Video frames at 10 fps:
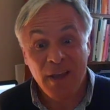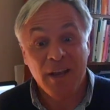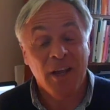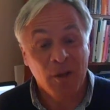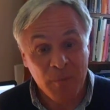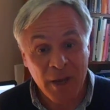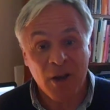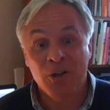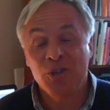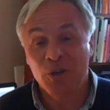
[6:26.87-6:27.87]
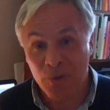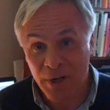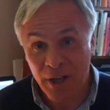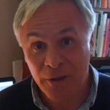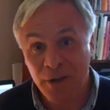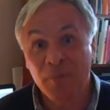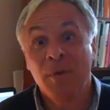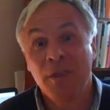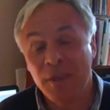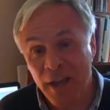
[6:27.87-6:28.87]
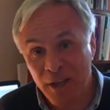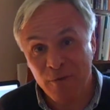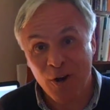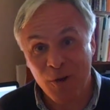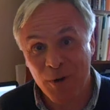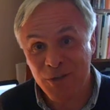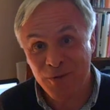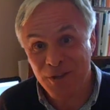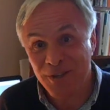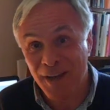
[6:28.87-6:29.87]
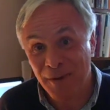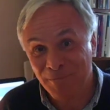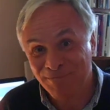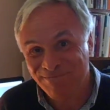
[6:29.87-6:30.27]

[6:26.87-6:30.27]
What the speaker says: and help make our children healthier. Thank you very much for the time.